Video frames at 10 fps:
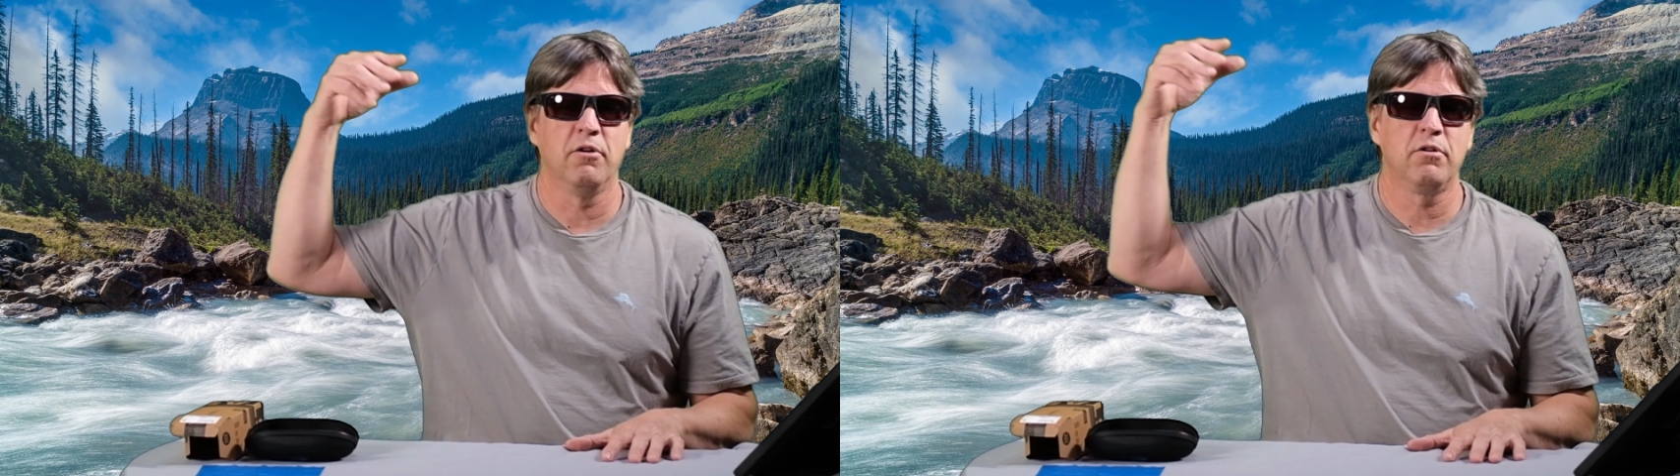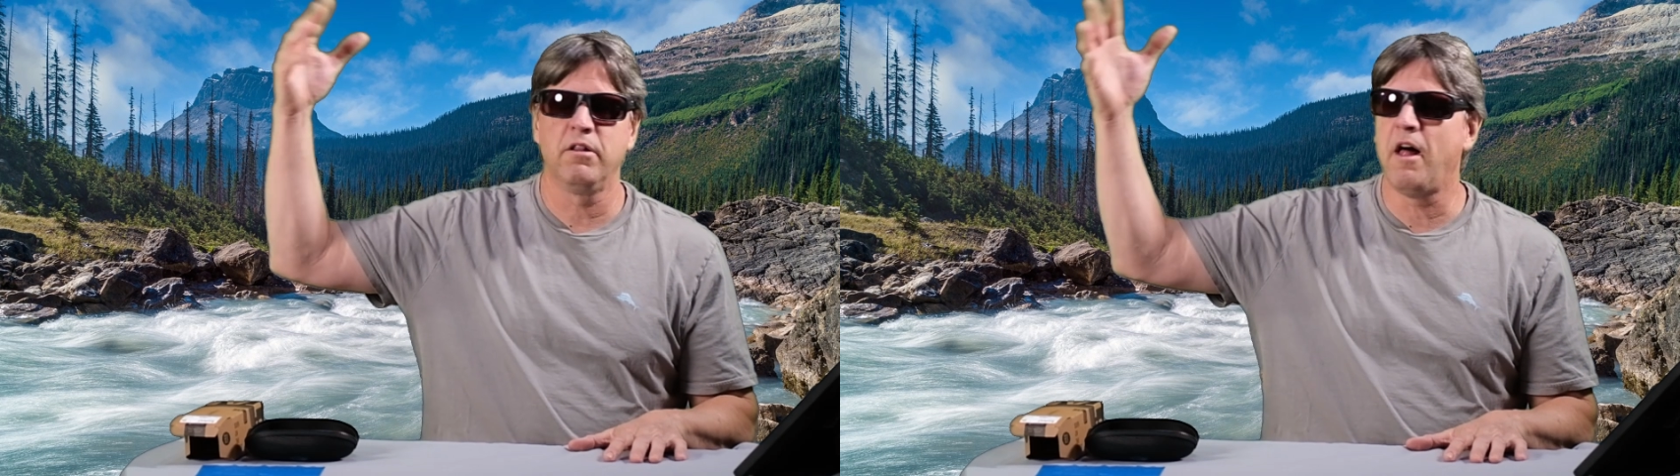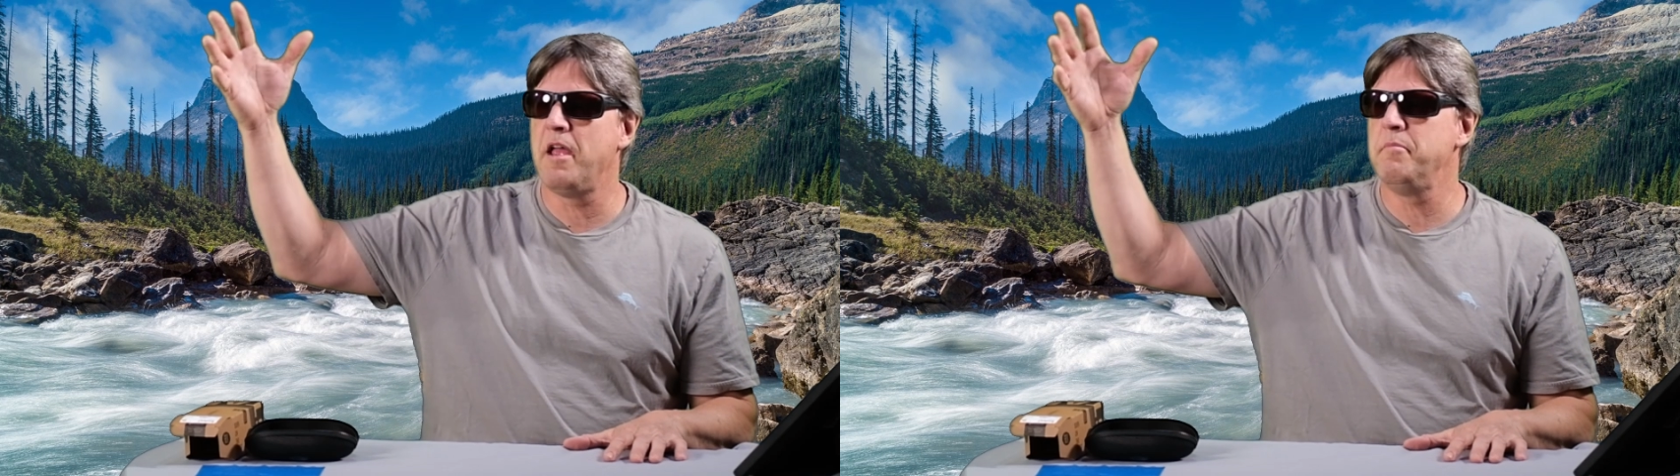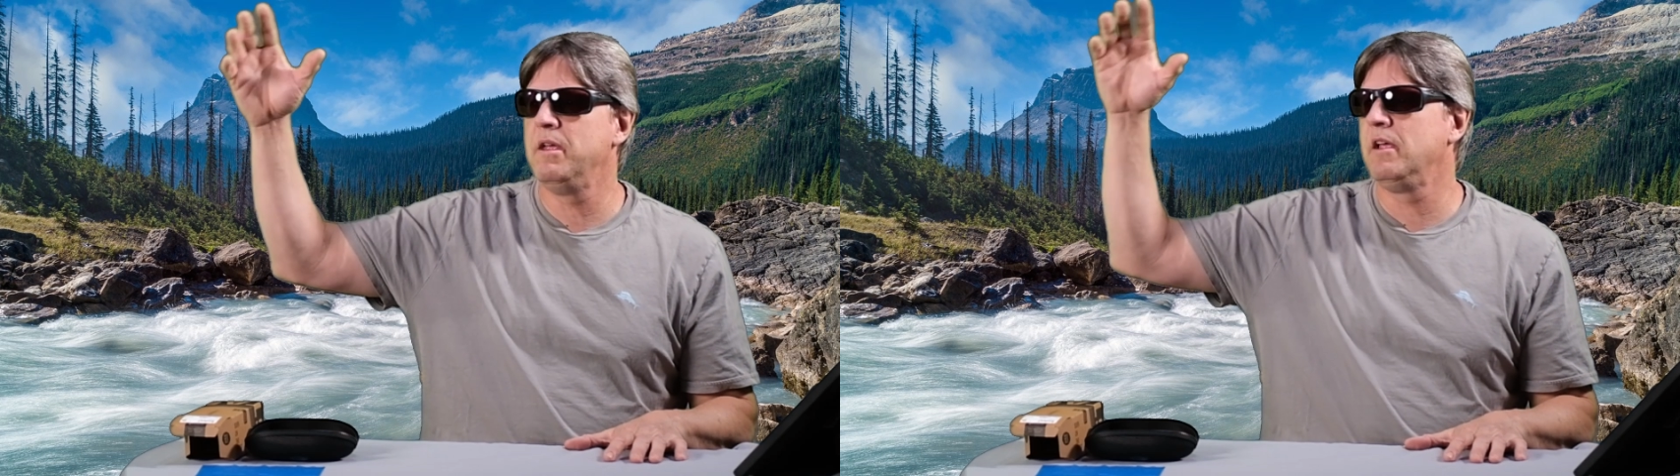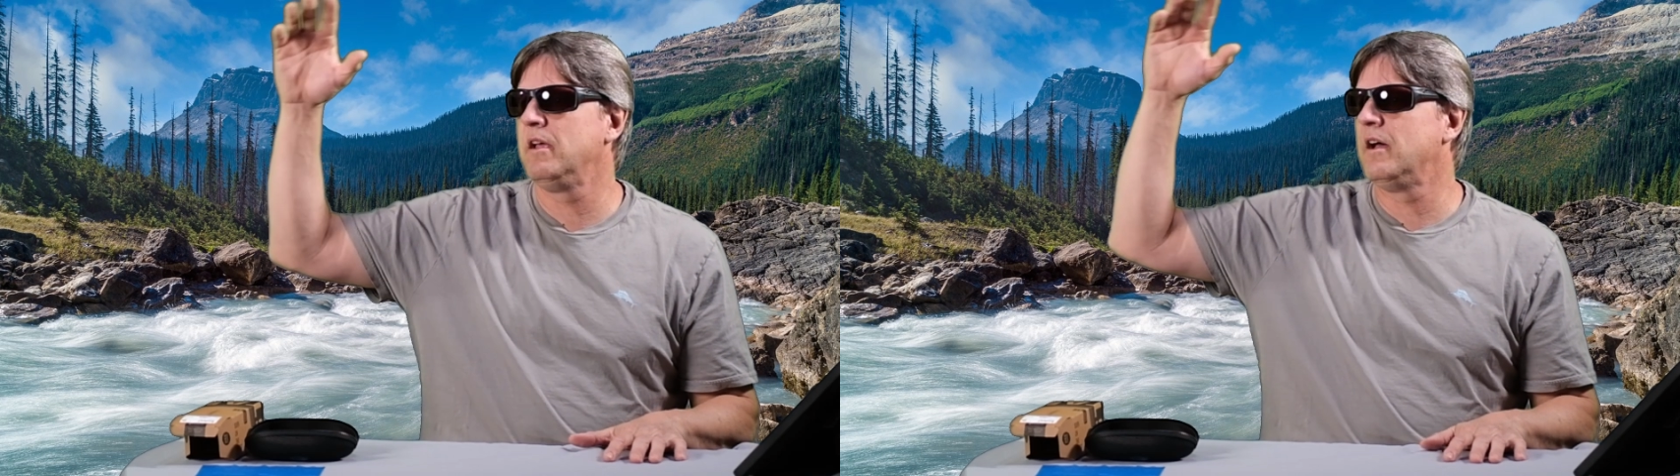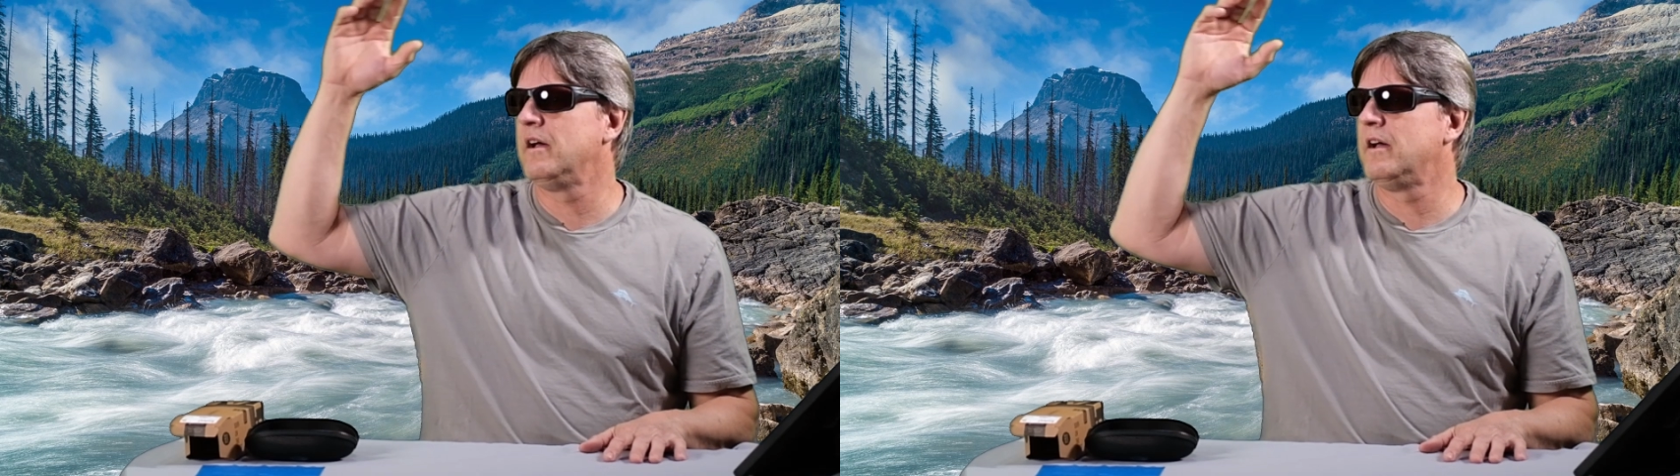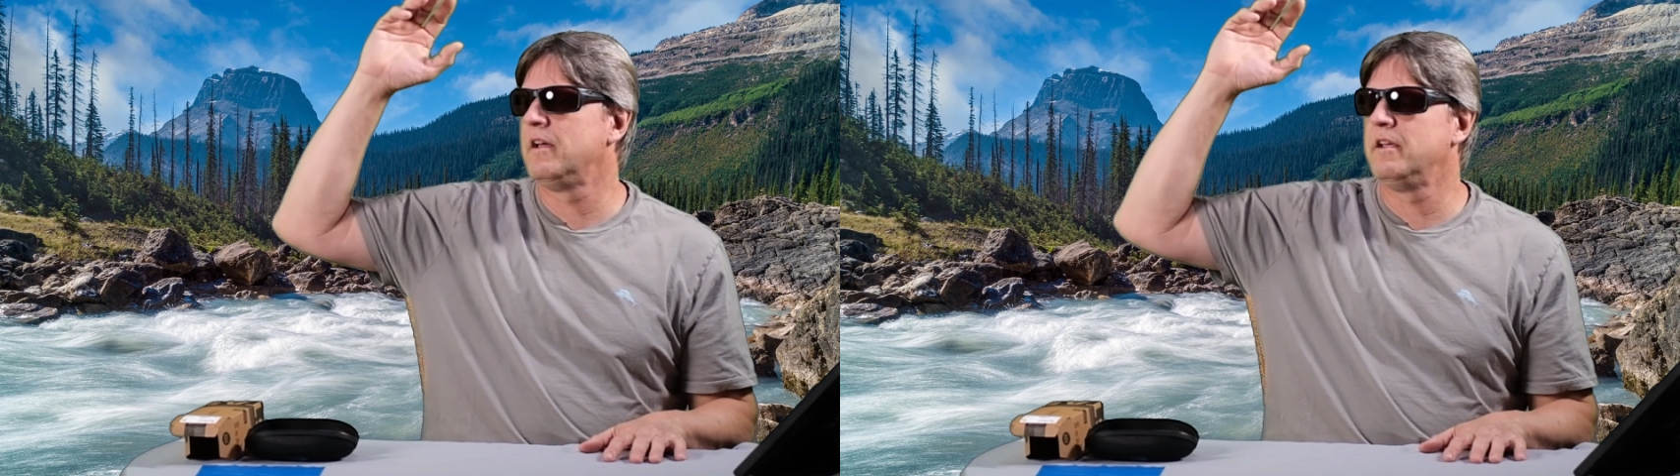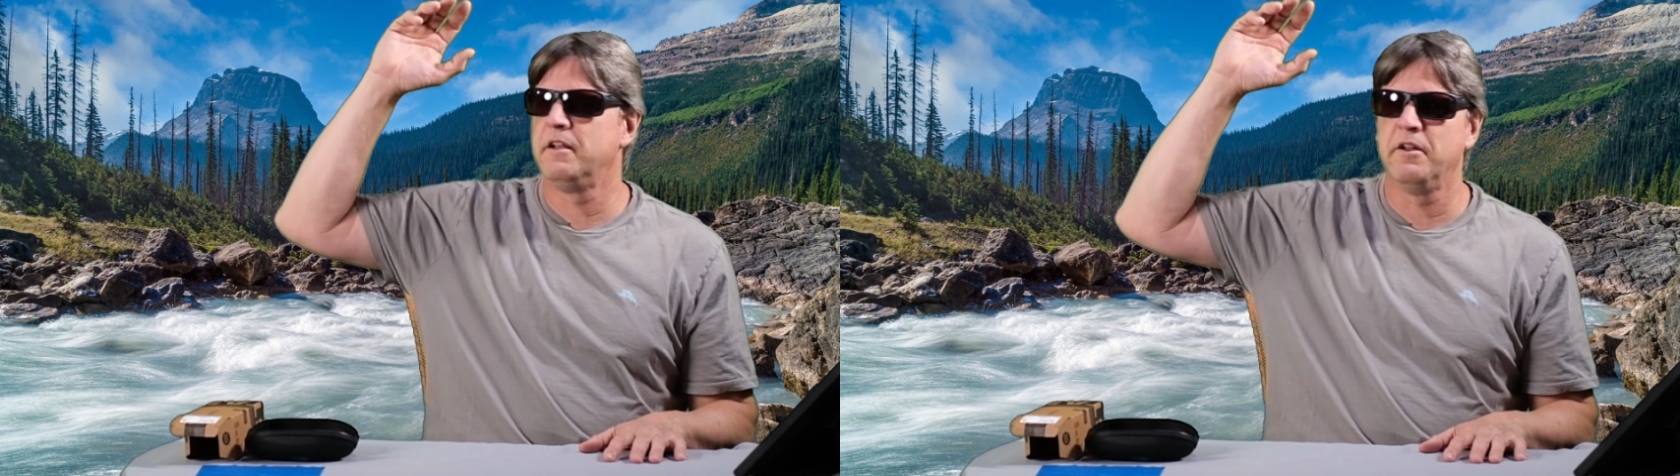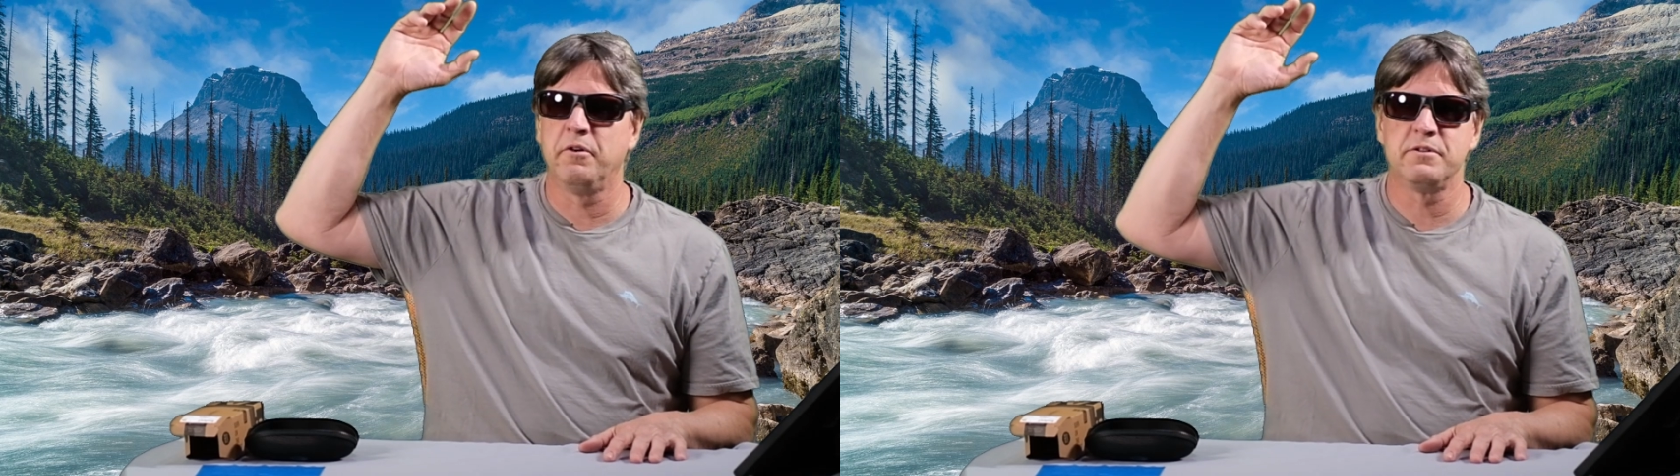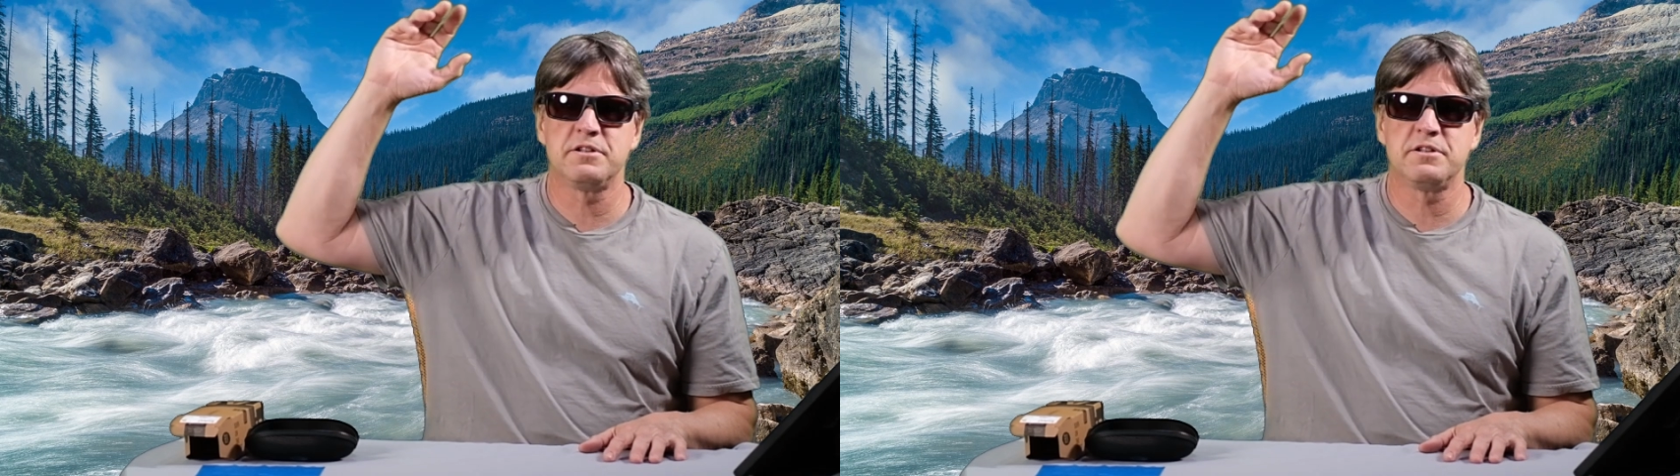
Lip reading: climbing, in